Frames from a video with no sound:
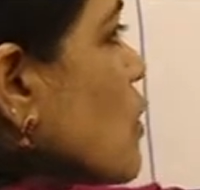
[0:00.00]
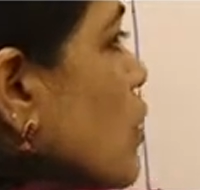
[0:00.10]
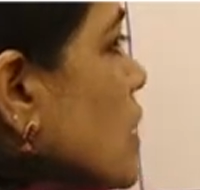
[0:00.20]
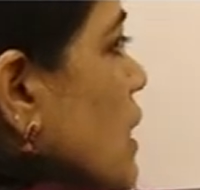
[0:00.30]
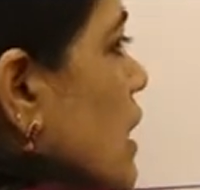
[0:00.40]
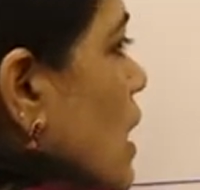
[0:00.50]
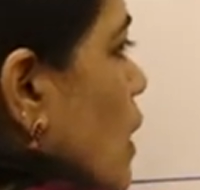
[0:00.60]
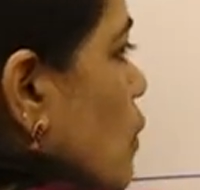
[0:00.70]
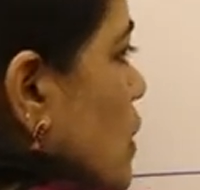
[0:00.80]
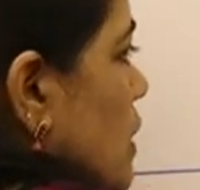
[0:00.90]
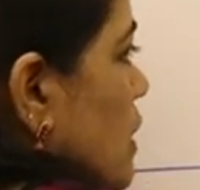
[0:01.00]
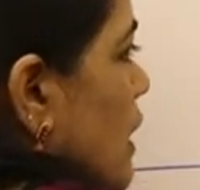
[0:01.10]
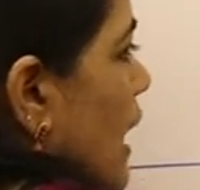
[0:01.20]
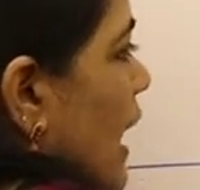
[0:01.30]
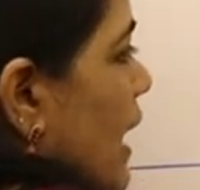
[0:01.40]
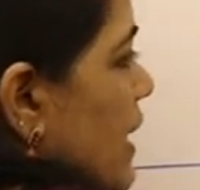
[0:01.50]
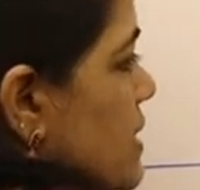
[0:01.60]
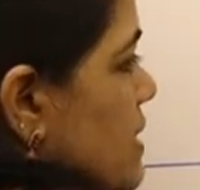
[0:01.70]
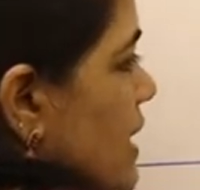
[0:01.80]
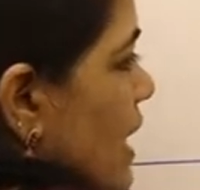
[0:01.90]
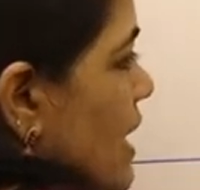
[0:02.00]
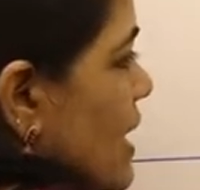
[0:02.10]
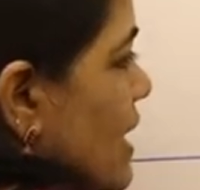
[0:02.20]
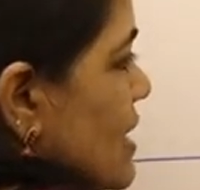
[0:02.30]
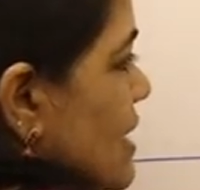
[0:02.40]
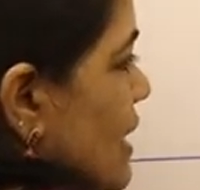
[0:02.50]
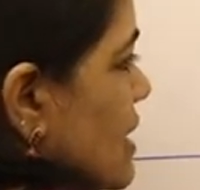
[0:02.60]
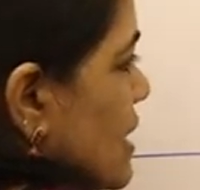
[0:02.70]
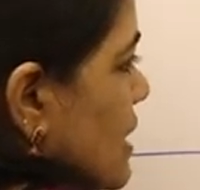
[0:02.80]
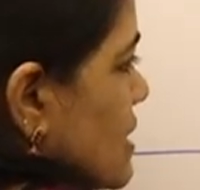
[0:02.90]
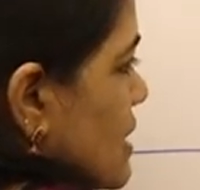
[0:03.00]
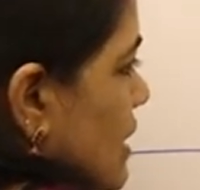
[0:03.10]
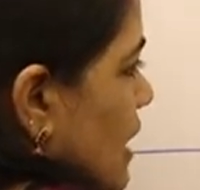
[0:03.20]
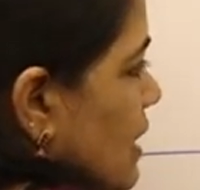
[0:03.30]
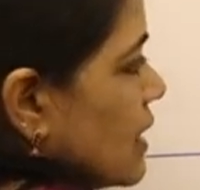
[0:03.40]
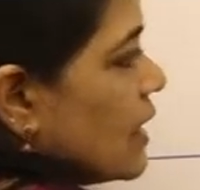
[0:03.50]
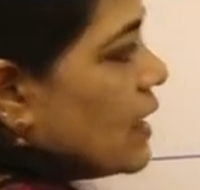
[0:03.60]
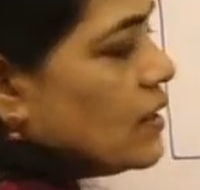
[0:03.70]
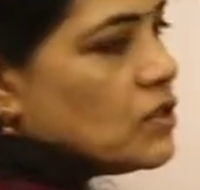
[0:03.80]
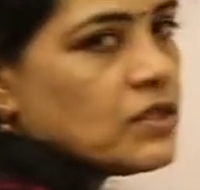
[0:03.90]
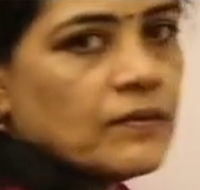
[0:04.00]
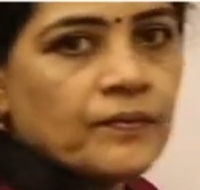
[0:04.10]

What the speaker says: on the ground and a stake is attached at the other end.